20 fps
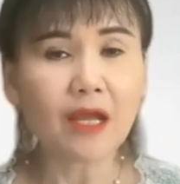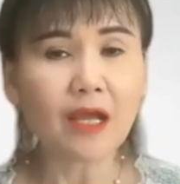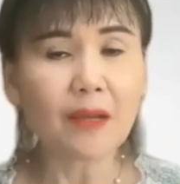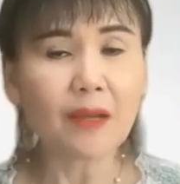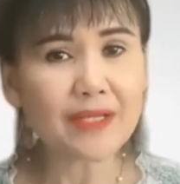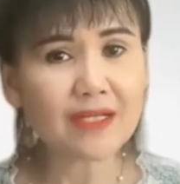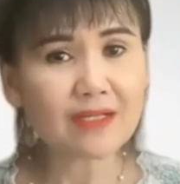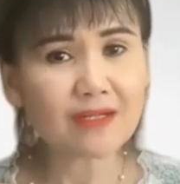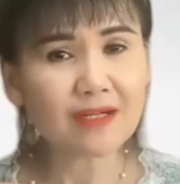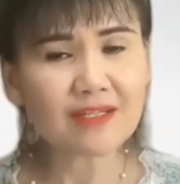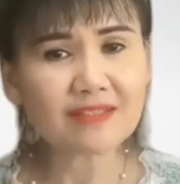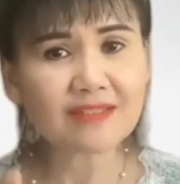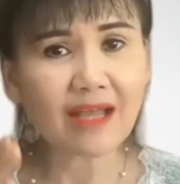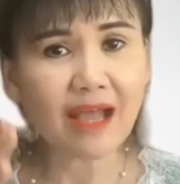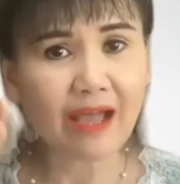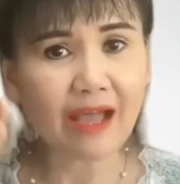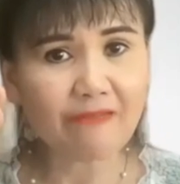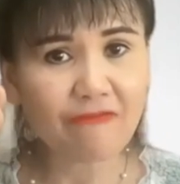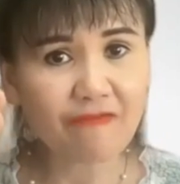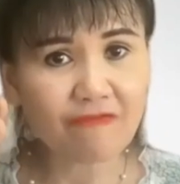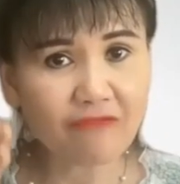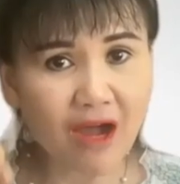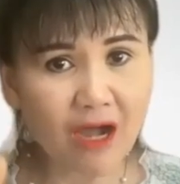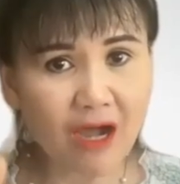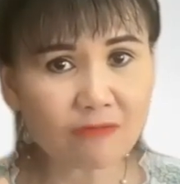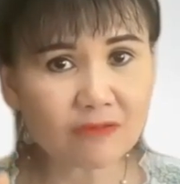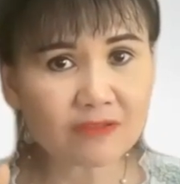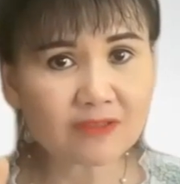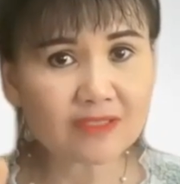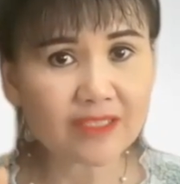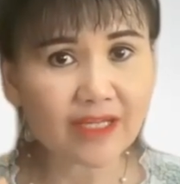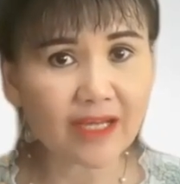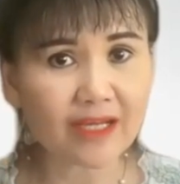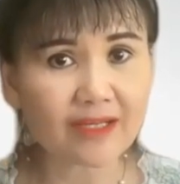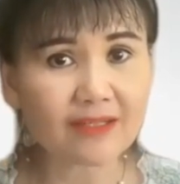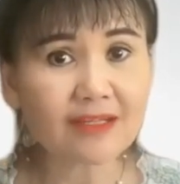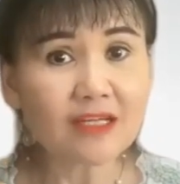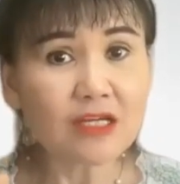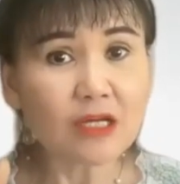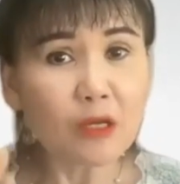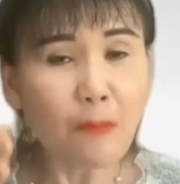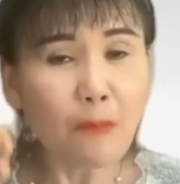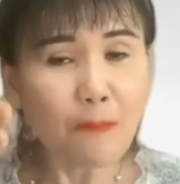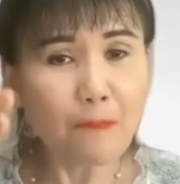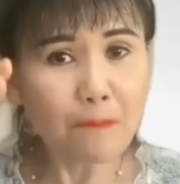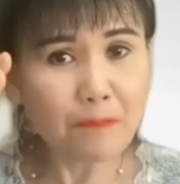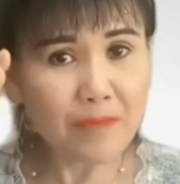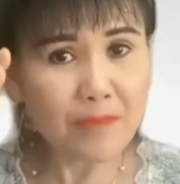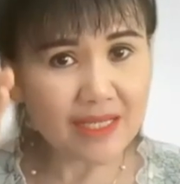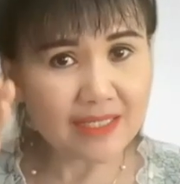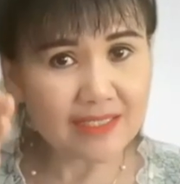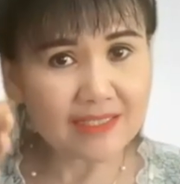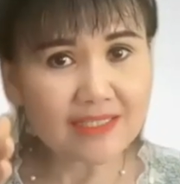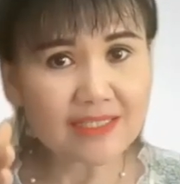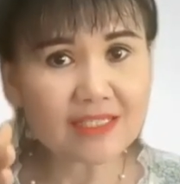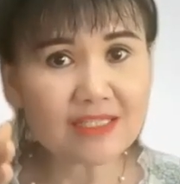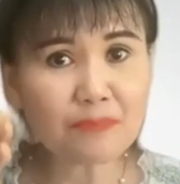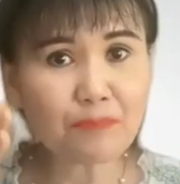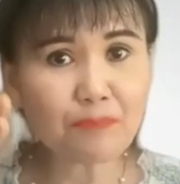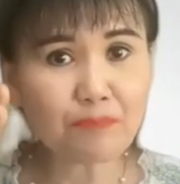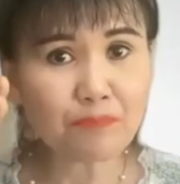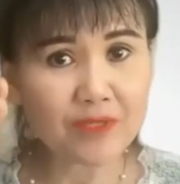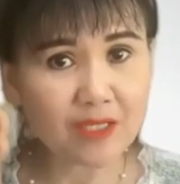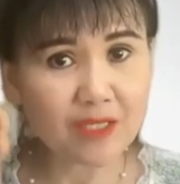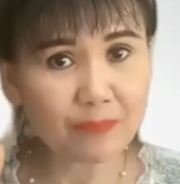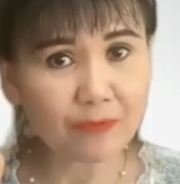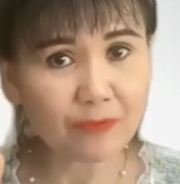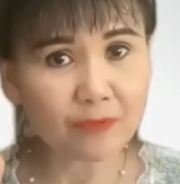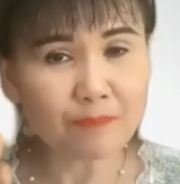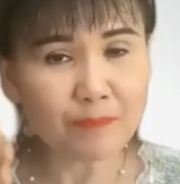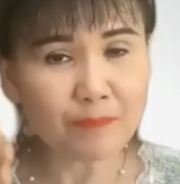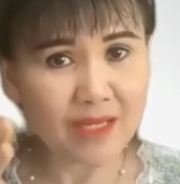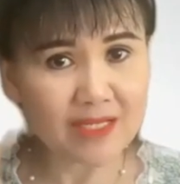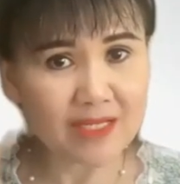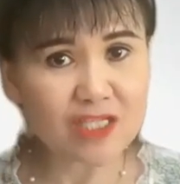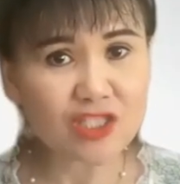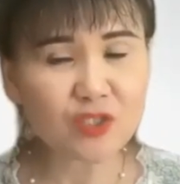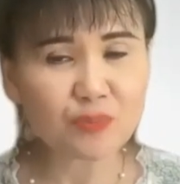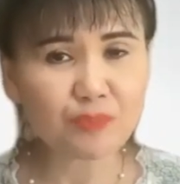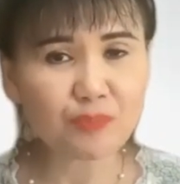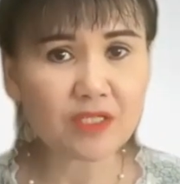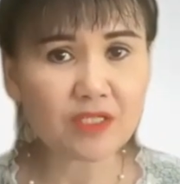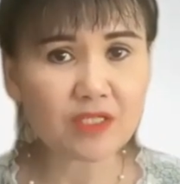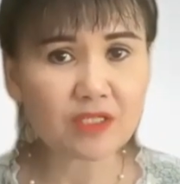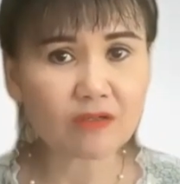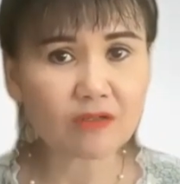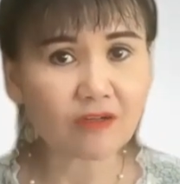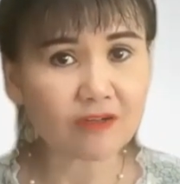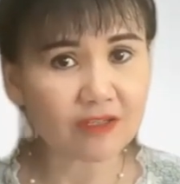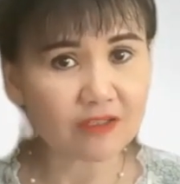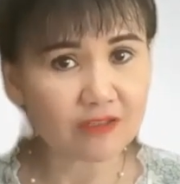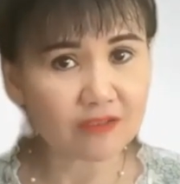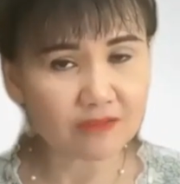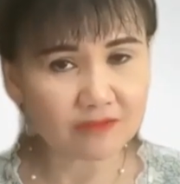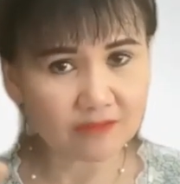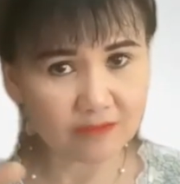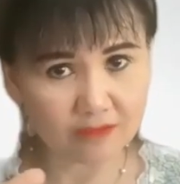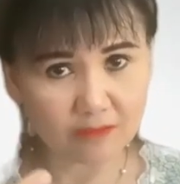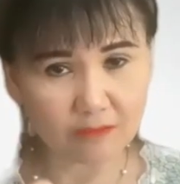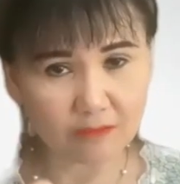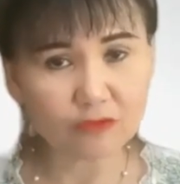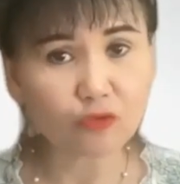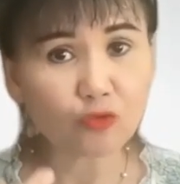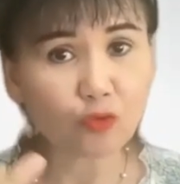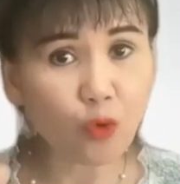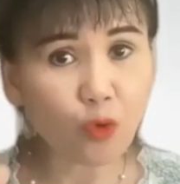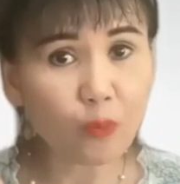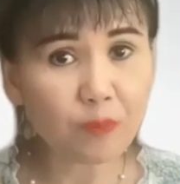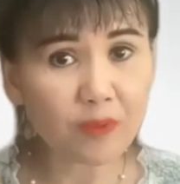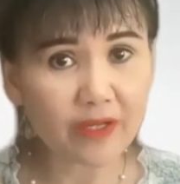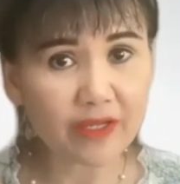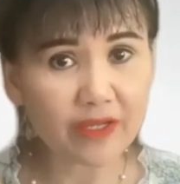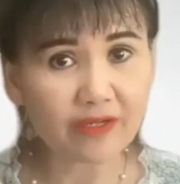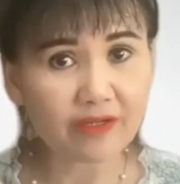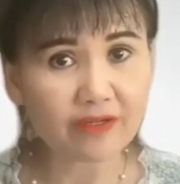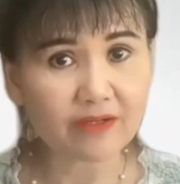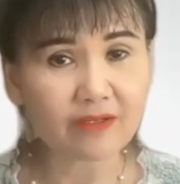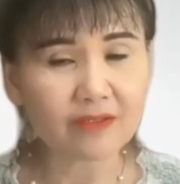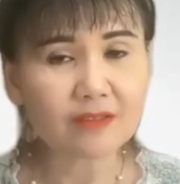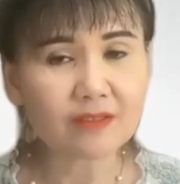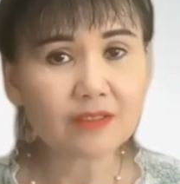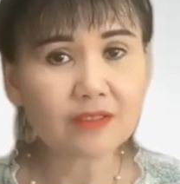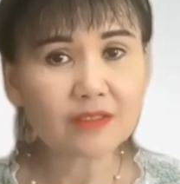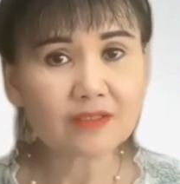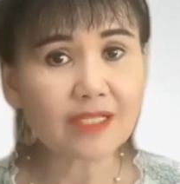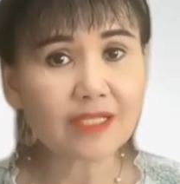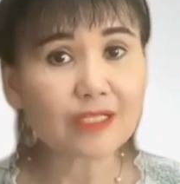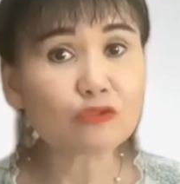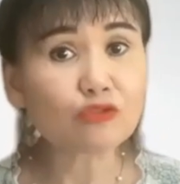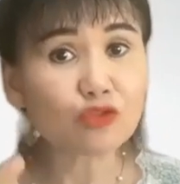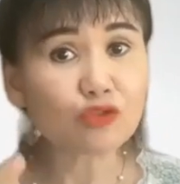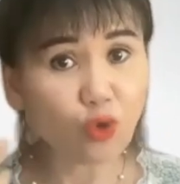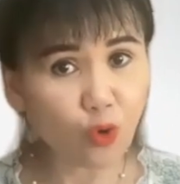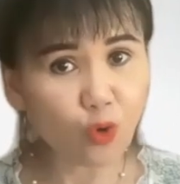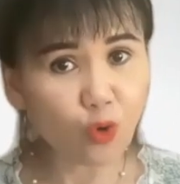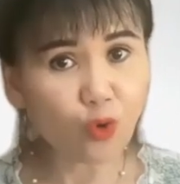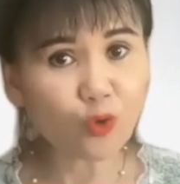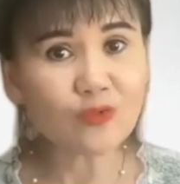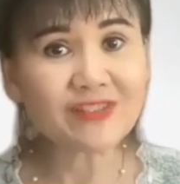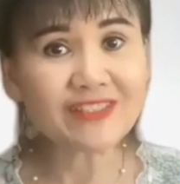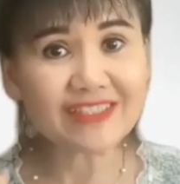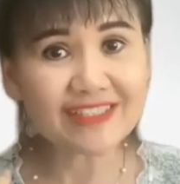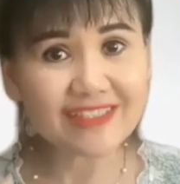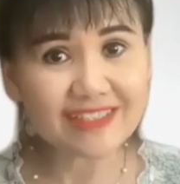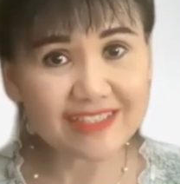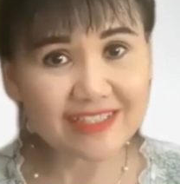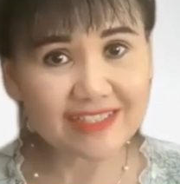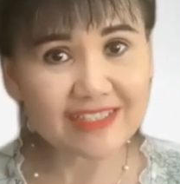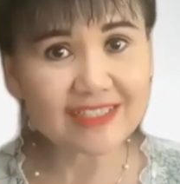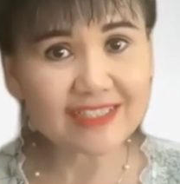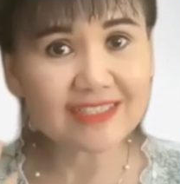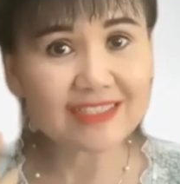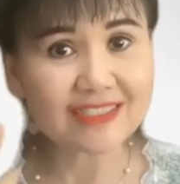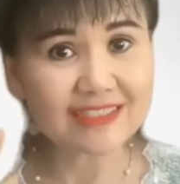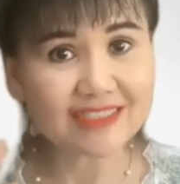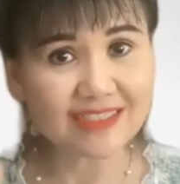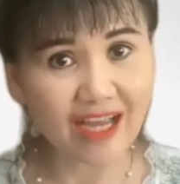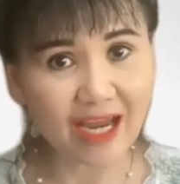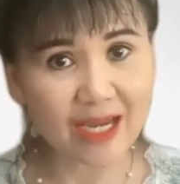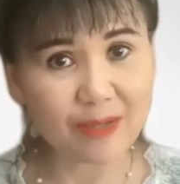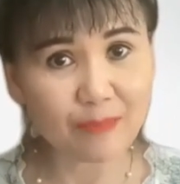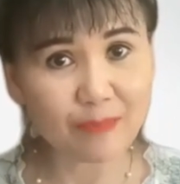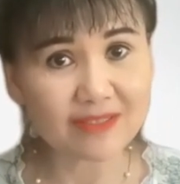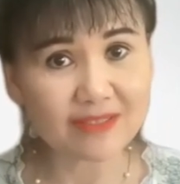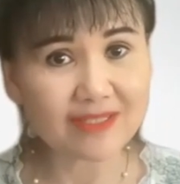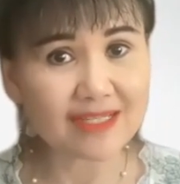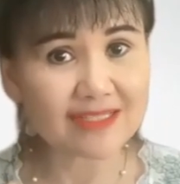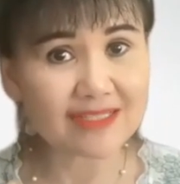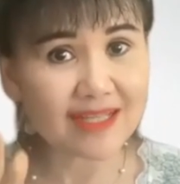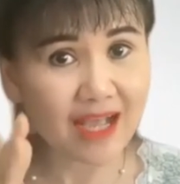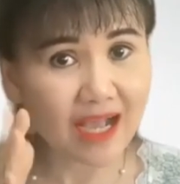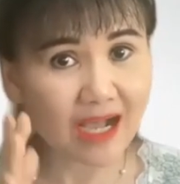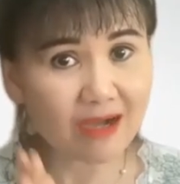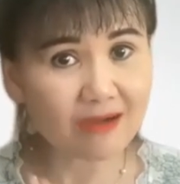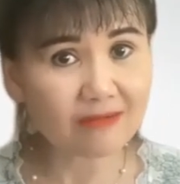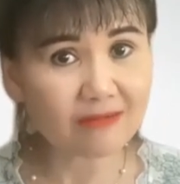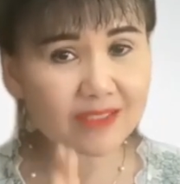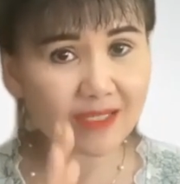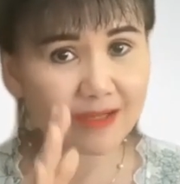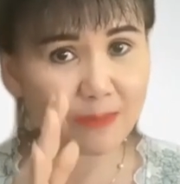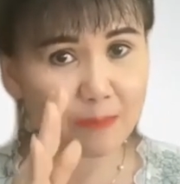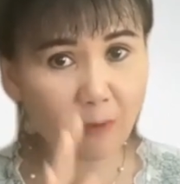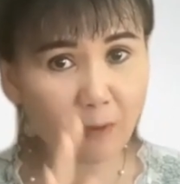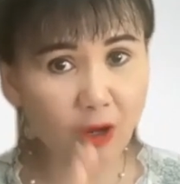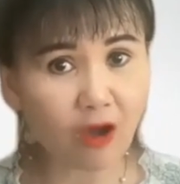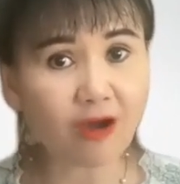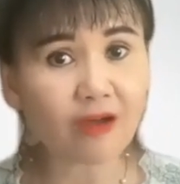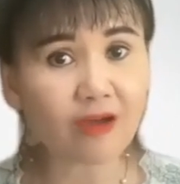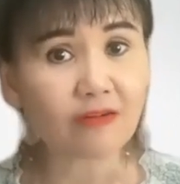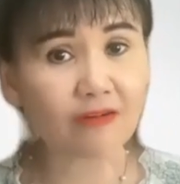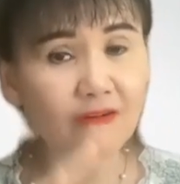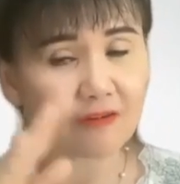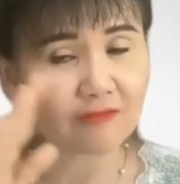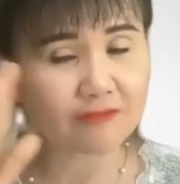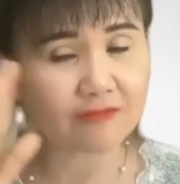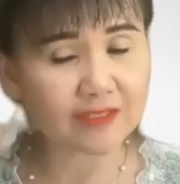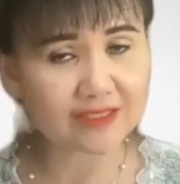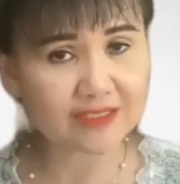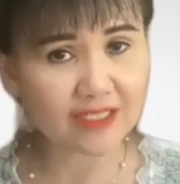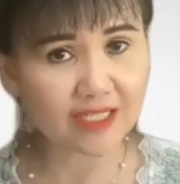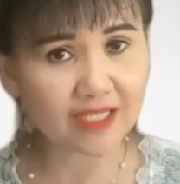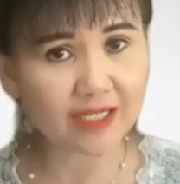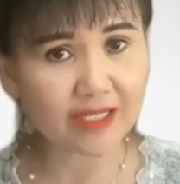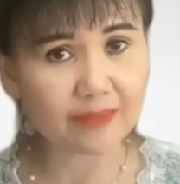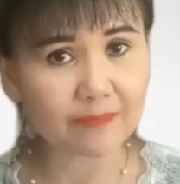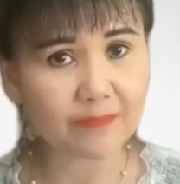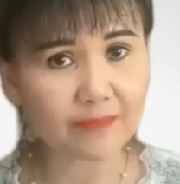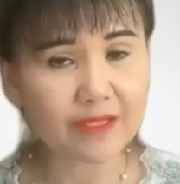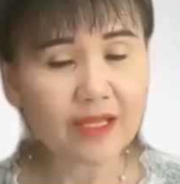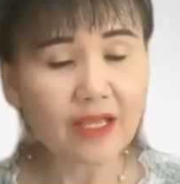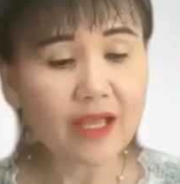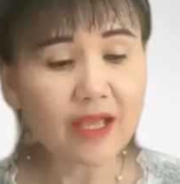Because I found that many people, many speaker or no, the role player, they don't see the timer. That's how they've got over time.